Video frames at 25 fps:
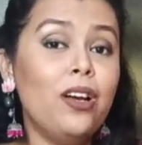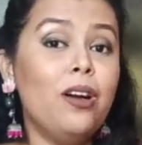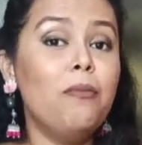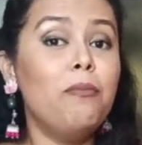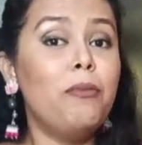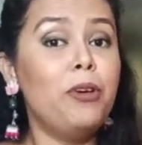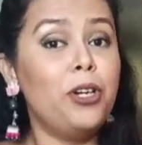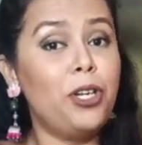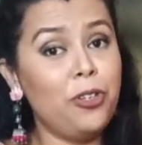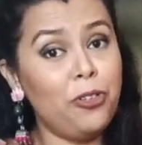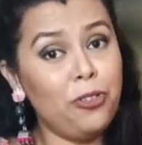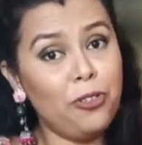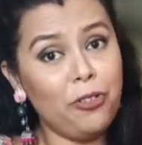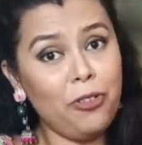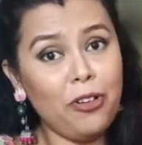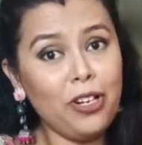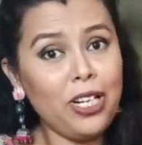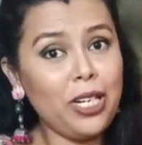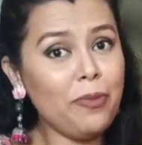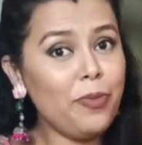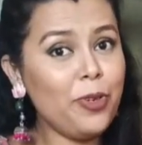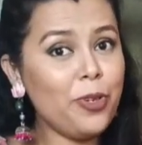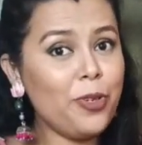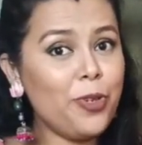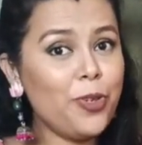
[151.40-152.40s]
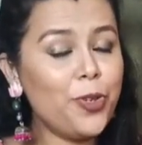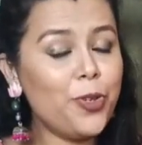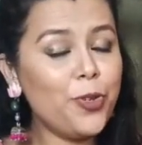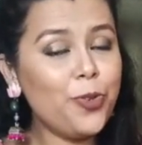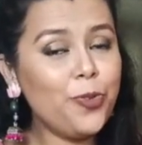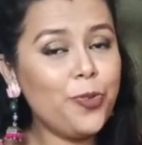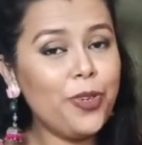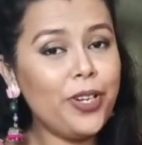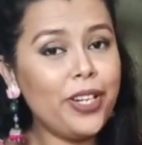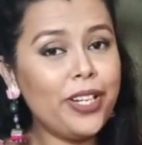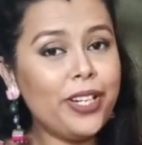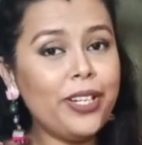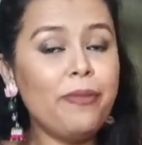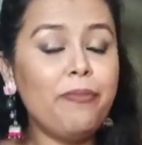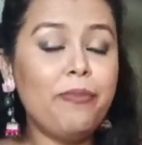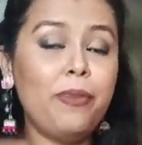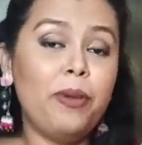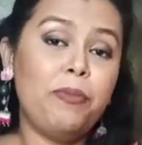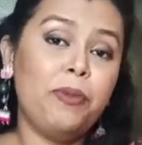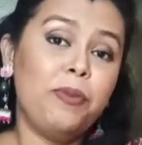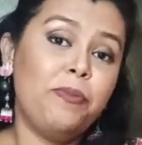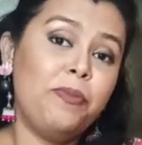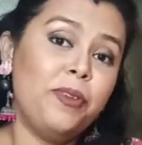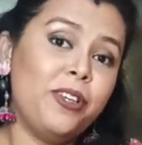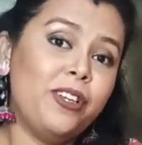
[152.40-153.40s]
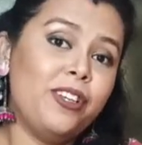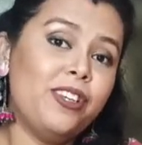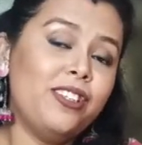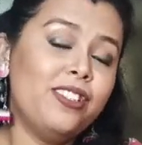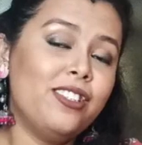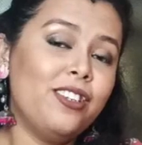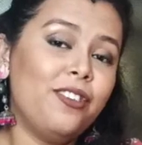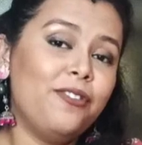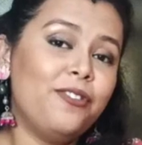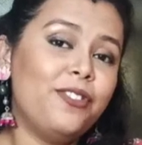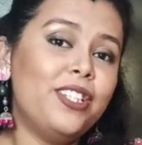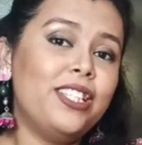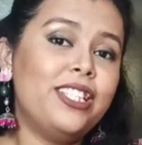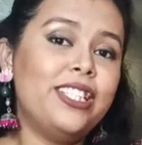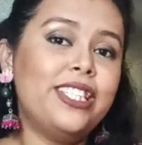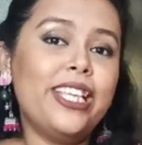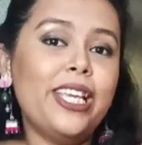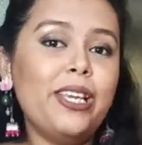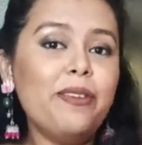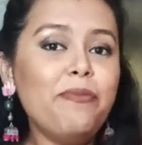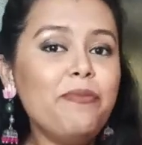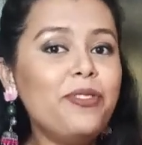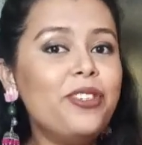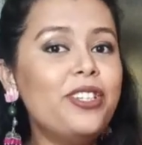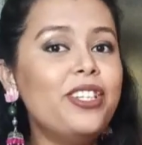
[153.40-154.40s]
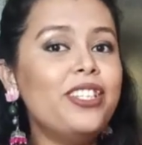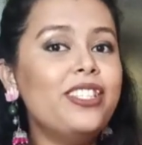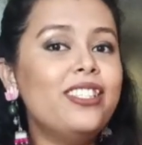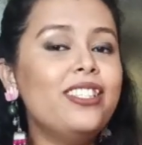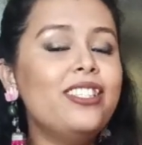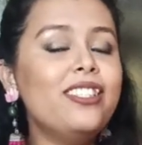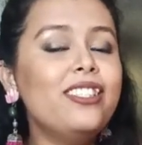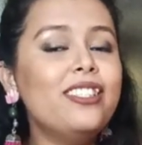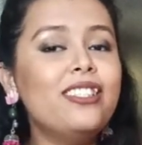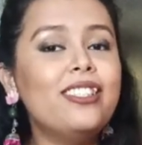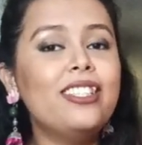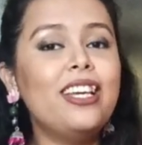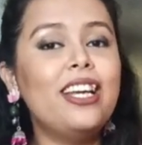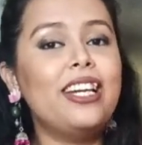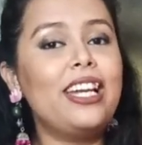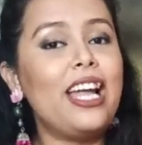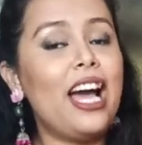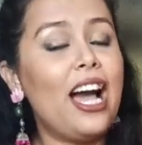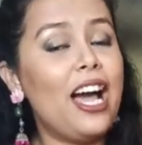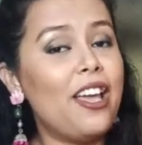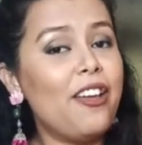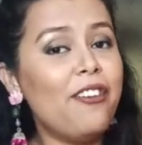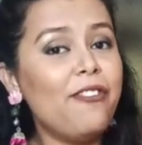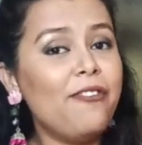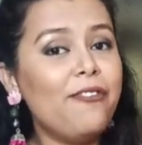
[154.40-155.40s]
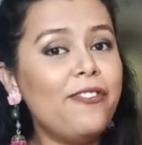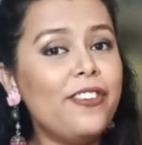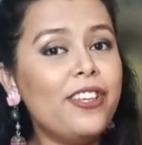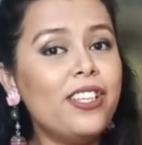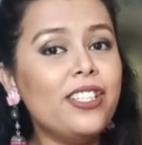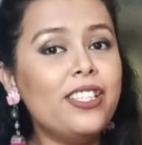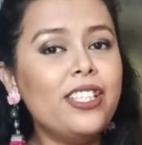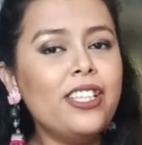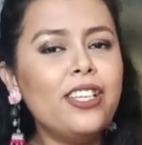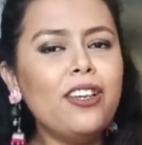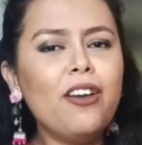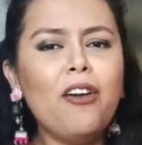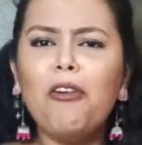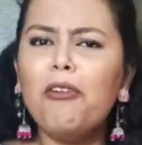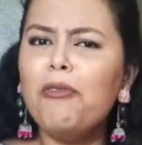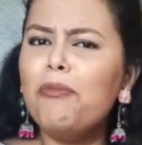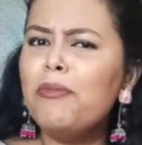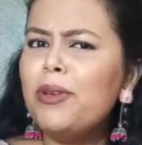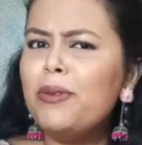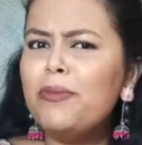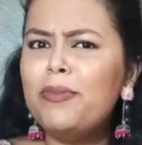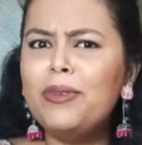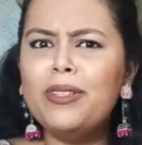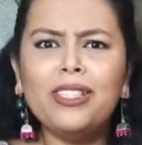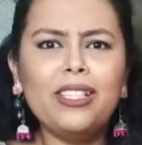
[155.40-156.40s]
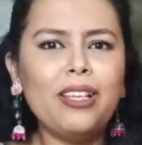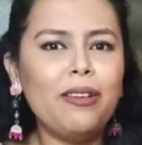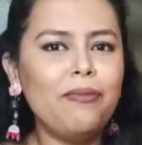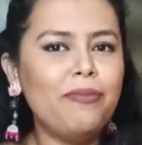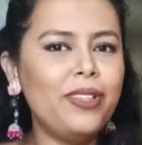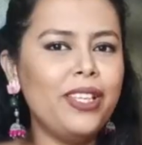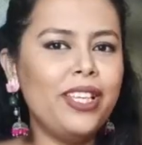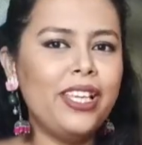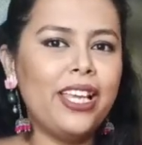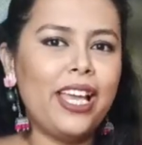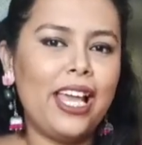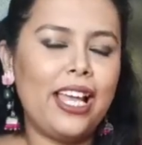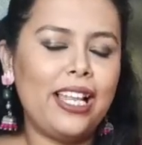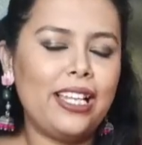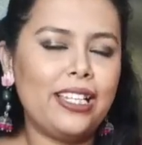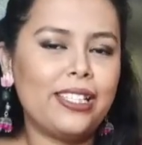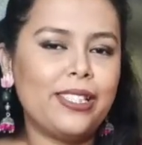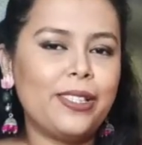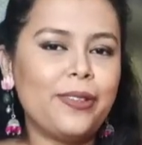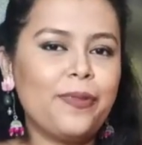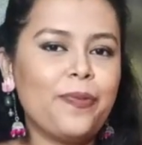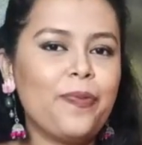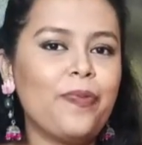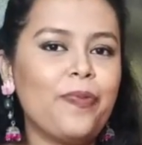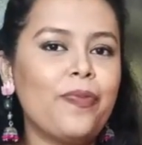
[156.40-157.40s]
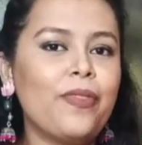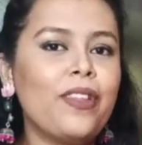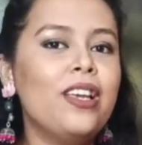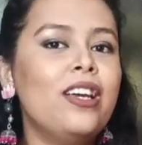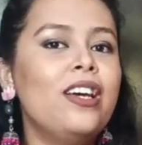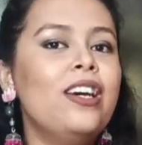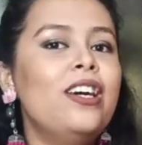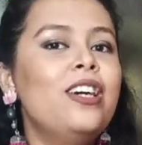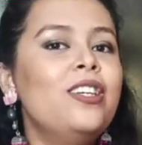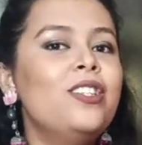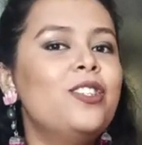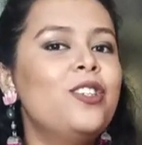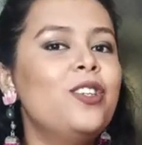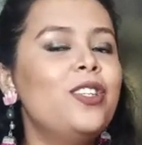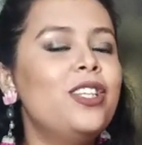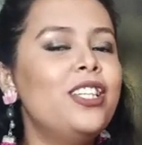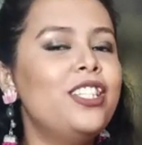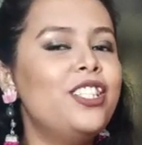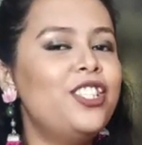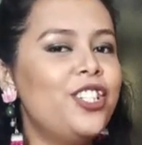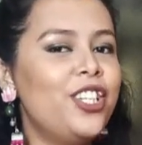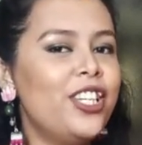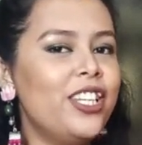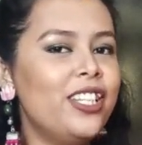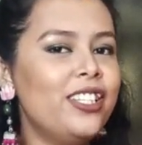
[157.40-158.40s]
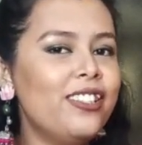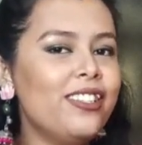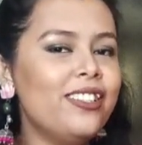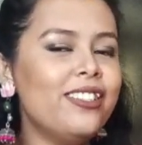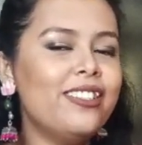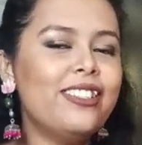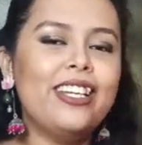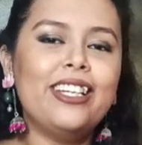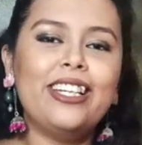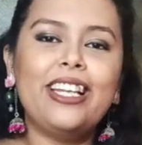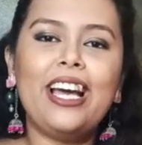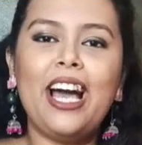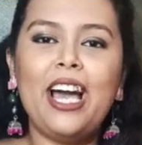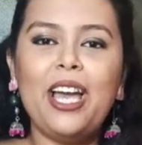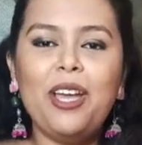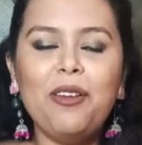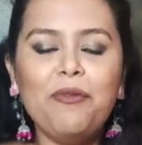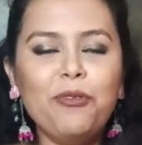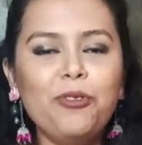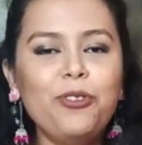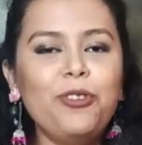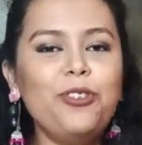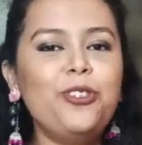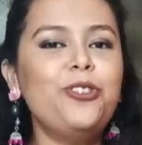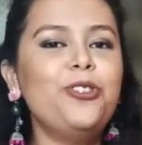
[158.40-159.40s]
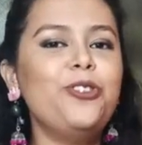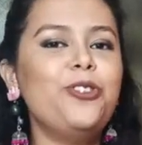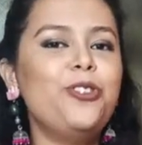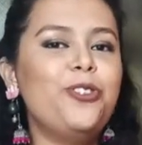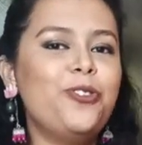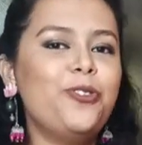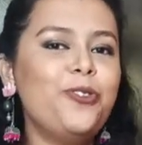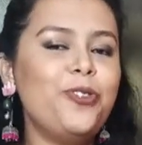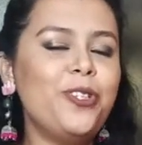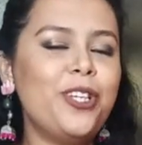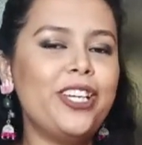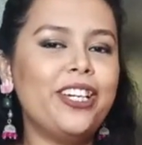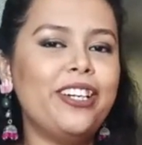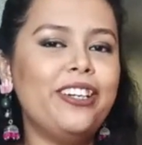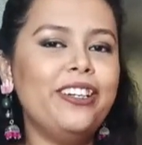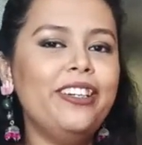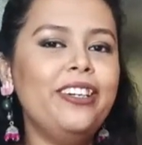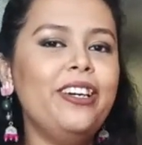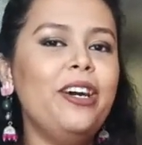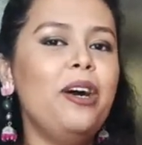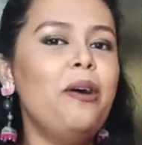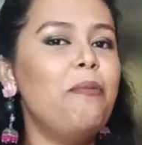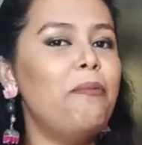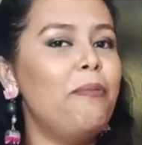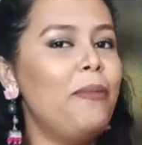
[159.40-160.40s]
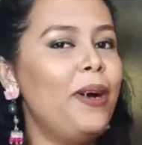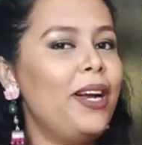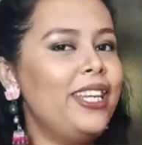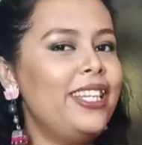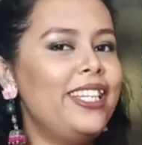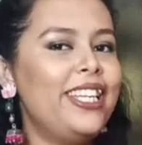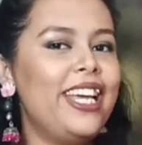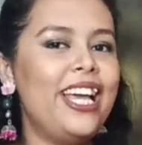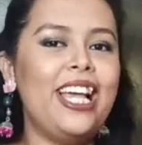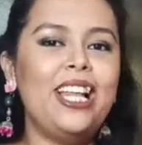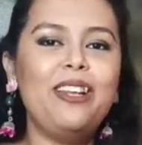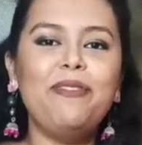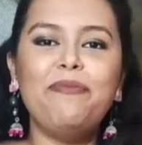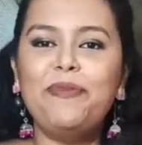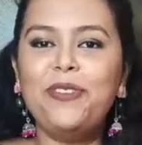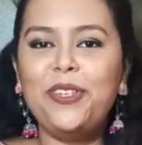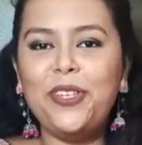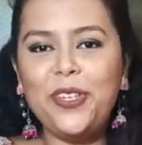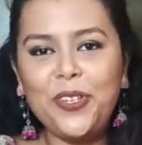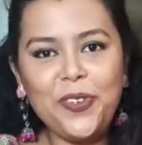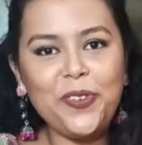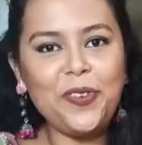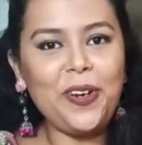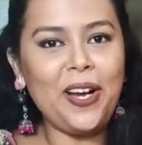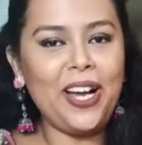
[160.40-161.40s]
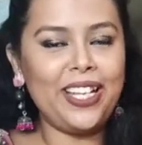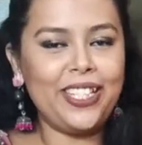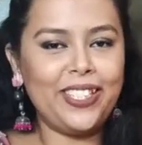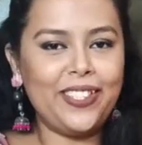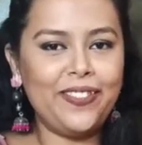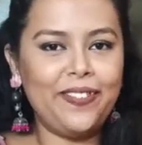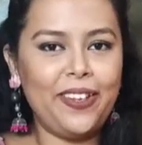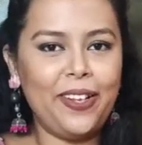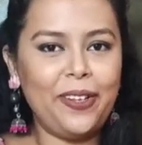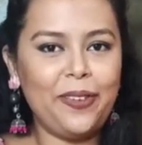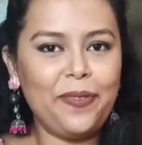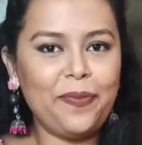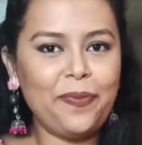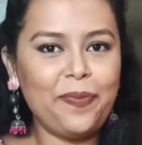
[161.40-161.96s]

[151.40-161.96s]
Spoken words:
but you're not able to do it, maybe because of the same reasons that I am facing or maybe something else. So the changes that I am going to do here might help you as well.